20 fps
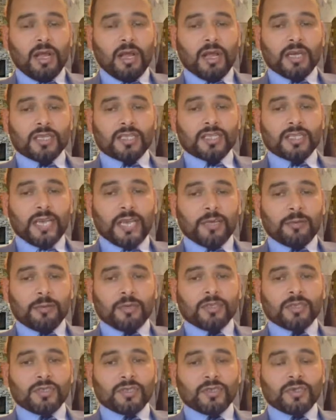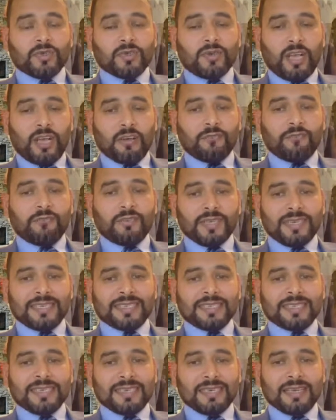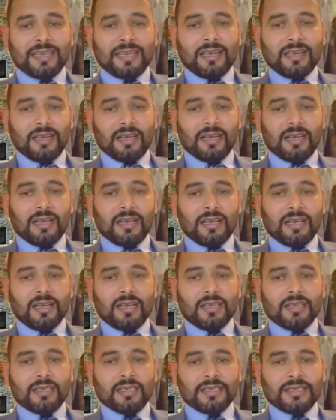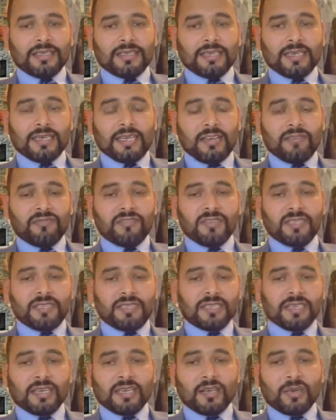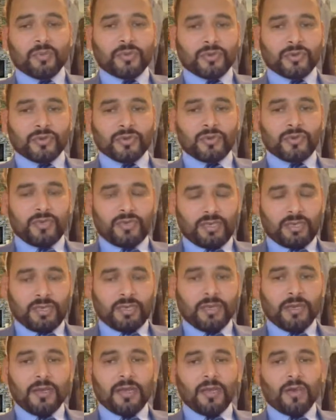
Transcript: statement to every single incident, every single opportunity.